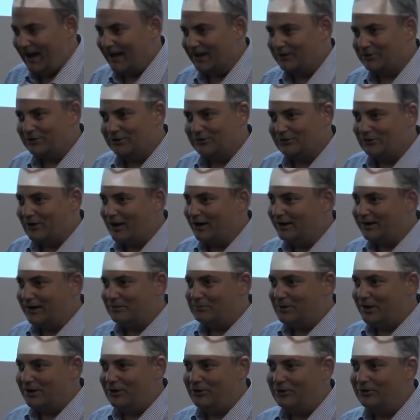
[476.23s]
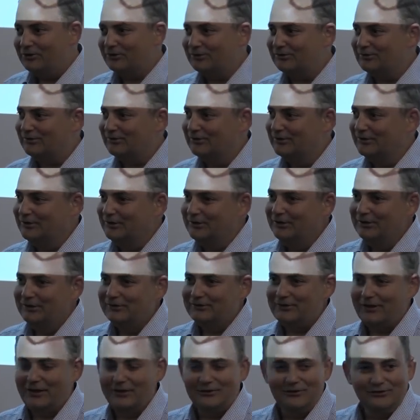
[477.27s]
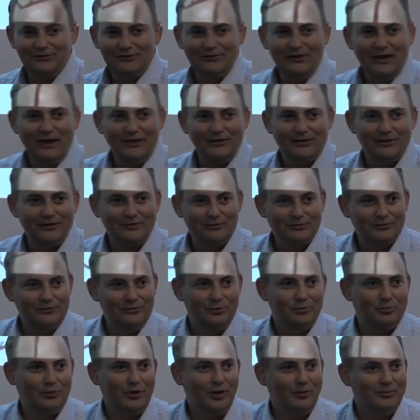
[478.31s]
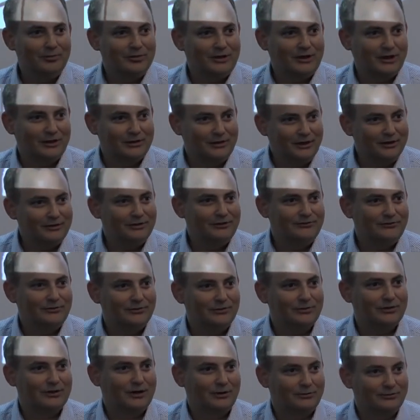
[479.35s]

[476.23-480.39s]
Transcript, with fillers: I could not get my host to understand that there was no problem, that I liked the food, that I